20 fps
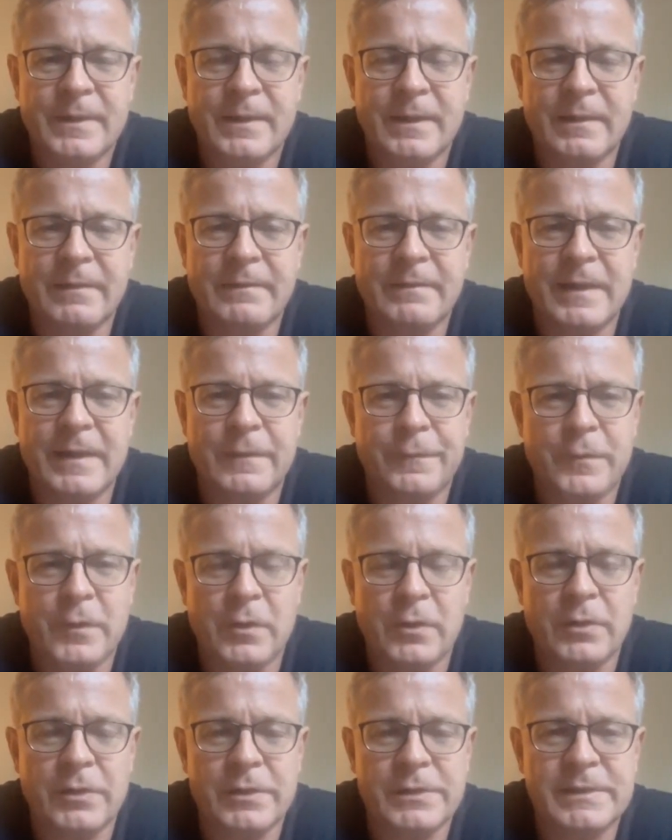that of
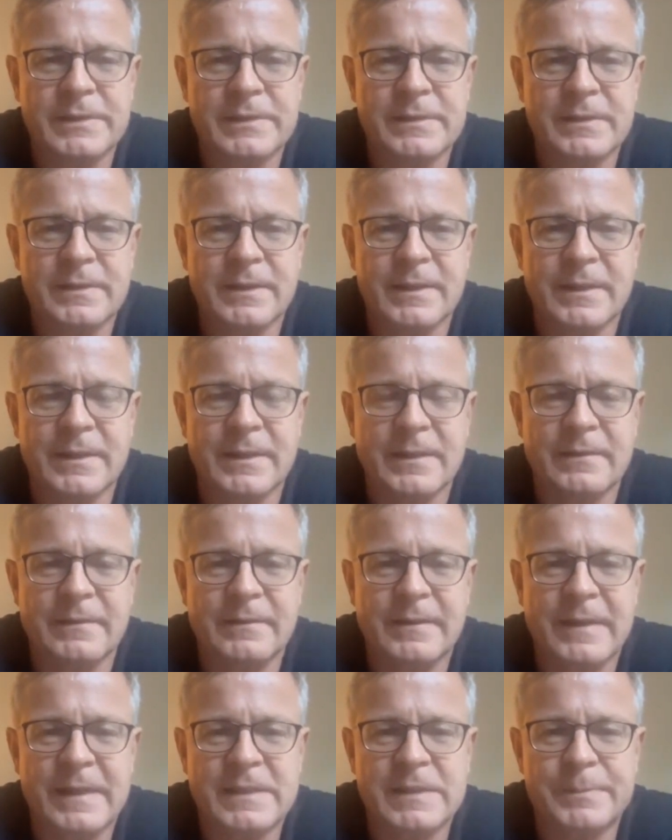course
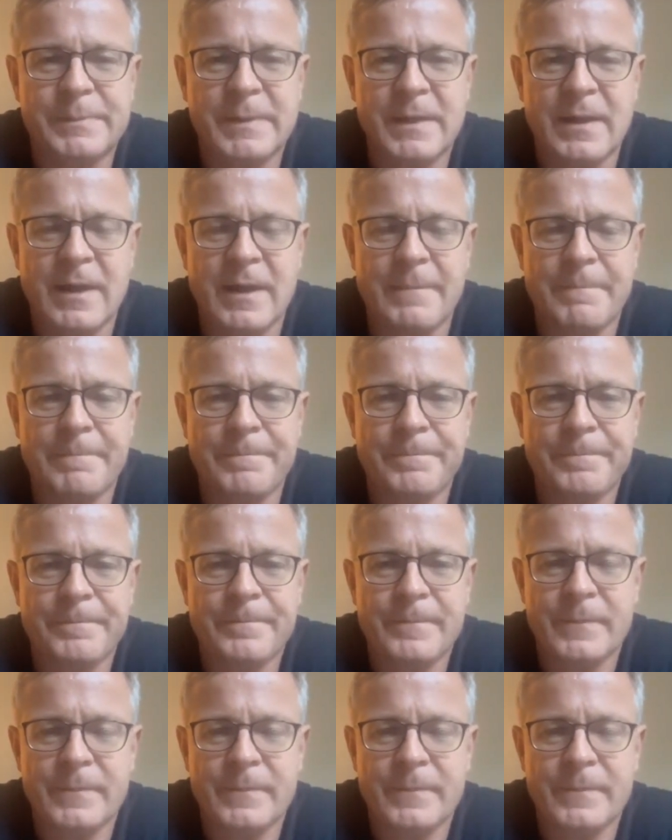has become